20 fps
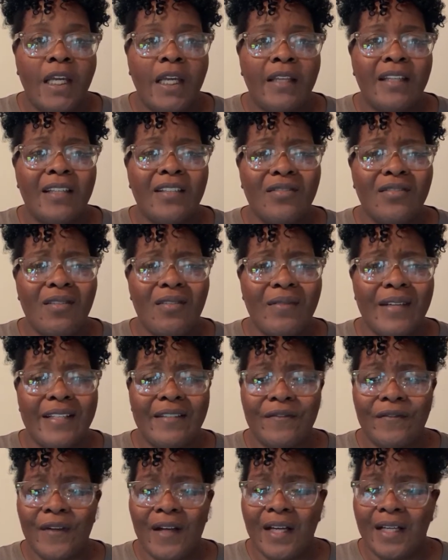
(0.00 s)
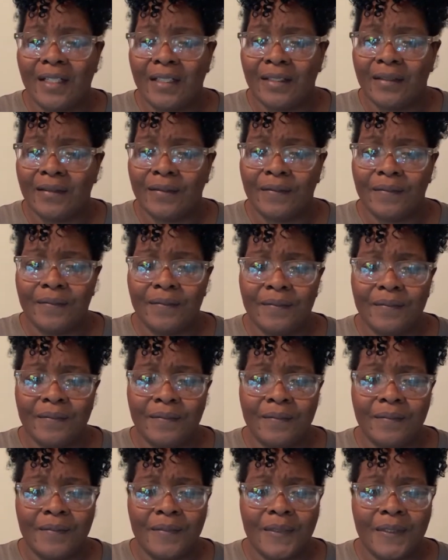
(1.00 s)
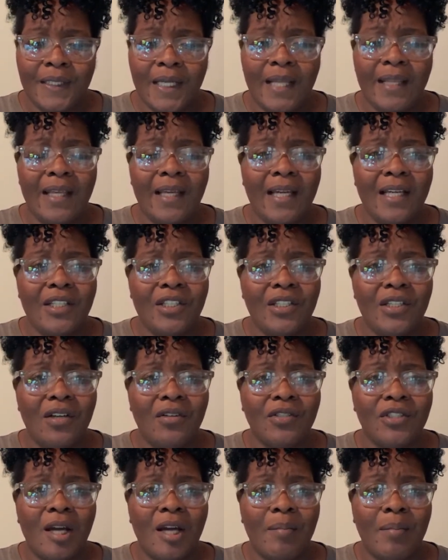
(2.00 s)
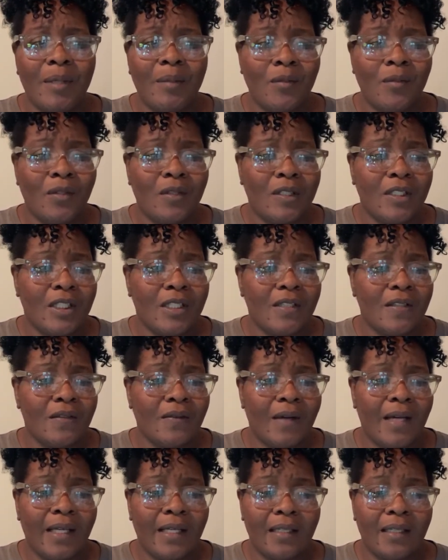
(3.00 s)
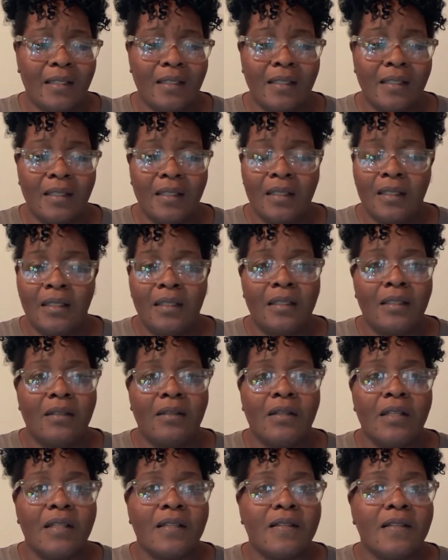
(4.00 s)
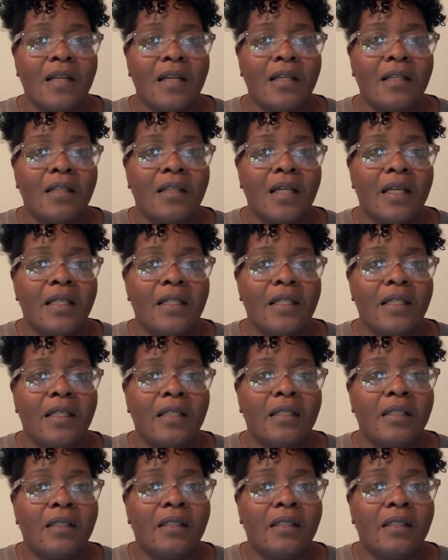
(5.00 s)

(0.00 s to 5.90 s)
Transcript: These are always fun. I think I should go shopping more just so I can... No, that's not a good idea.